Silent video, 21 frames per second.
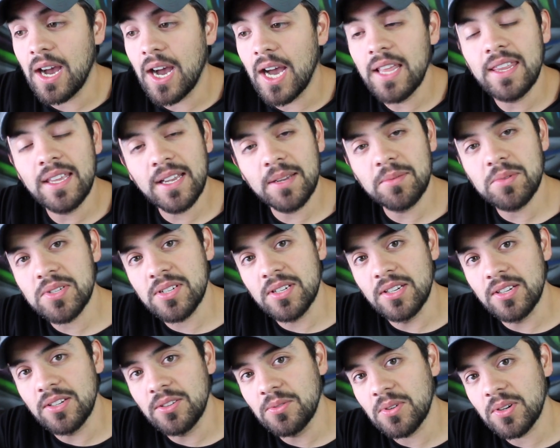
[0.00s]
I think I'm just
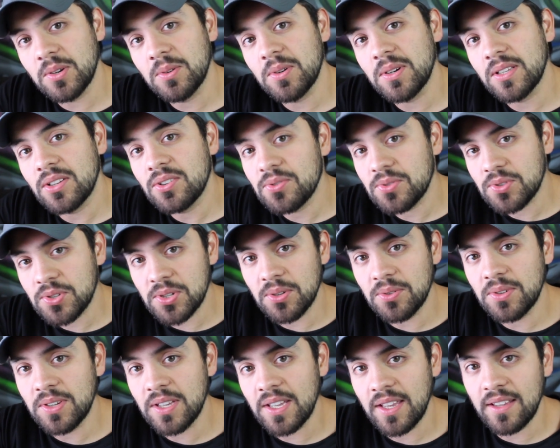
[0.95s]
going to do a quick little
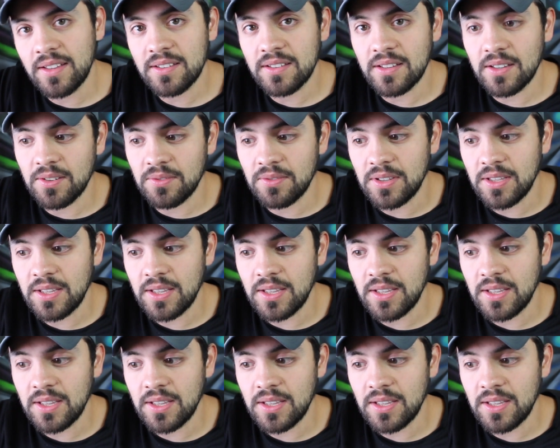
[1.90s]
showcase of